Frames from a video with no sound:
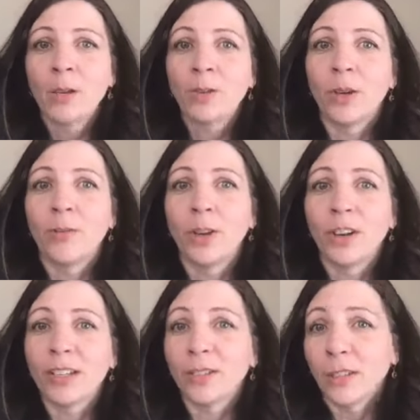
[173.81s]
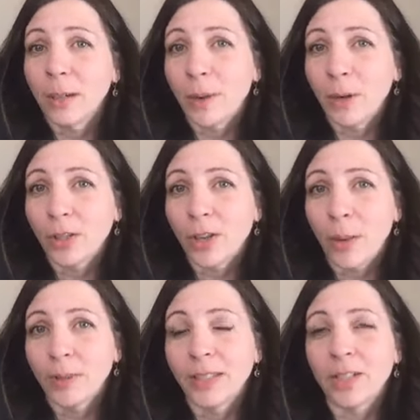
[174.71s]
So if you're uncertain about your
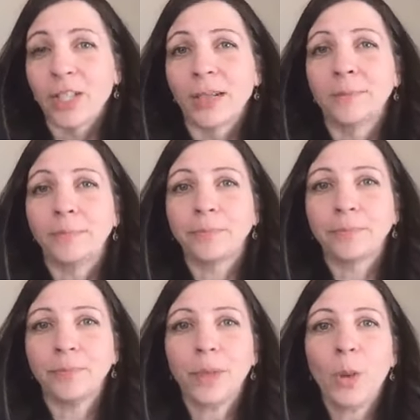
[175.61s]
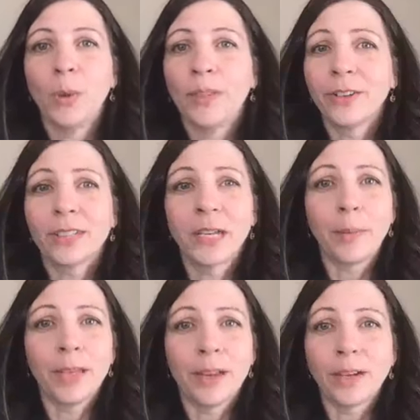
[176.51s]
job position, whether it's going to
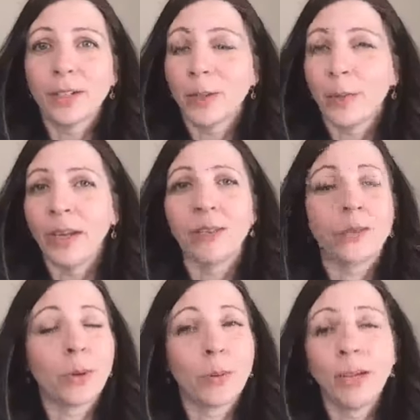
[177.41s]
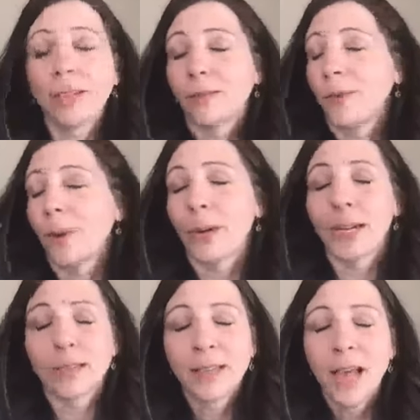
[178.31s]
be there in two weeks, three weeks, four
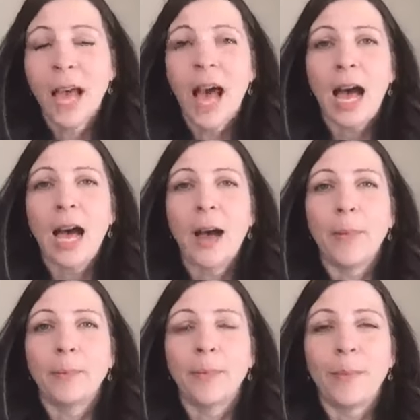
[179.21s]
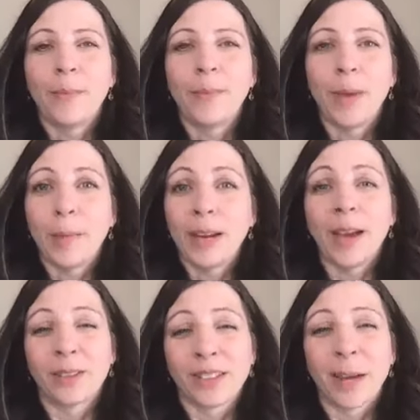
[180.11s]
weeks, um, maybe
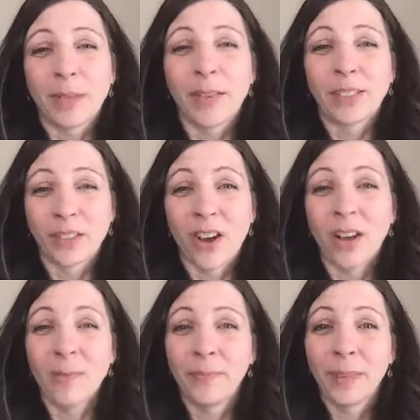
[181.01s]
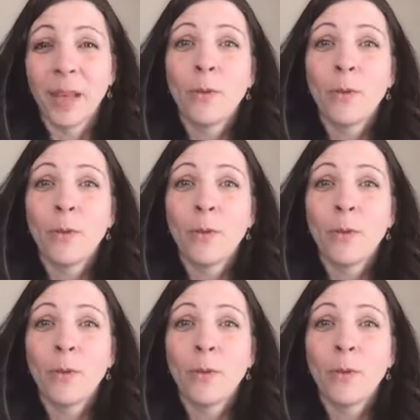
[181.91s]
now is the time to give us a call.